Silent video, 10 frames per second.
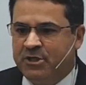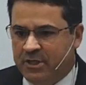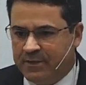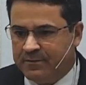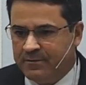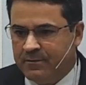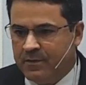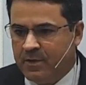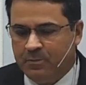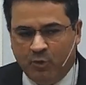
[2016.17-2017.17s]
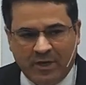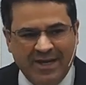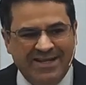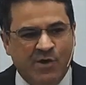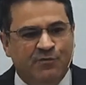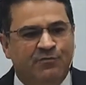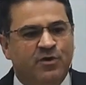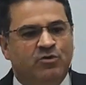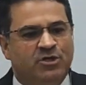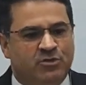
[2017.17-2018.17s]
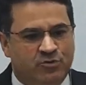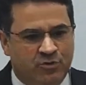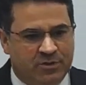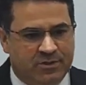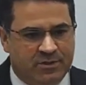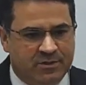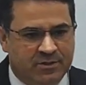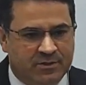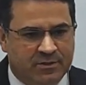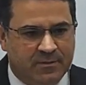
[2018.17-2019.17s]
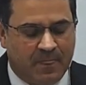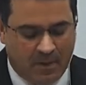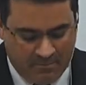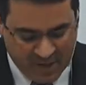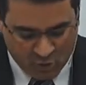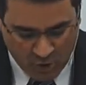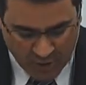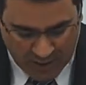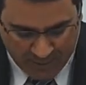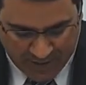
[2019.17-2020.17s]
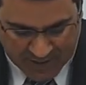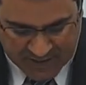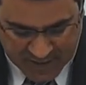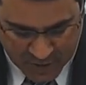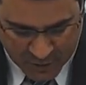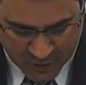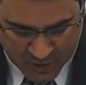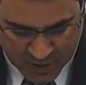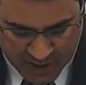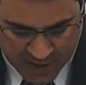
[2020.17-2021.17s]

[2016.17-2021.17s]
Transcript: his faith was compromised because he didn't see Jesus. But when he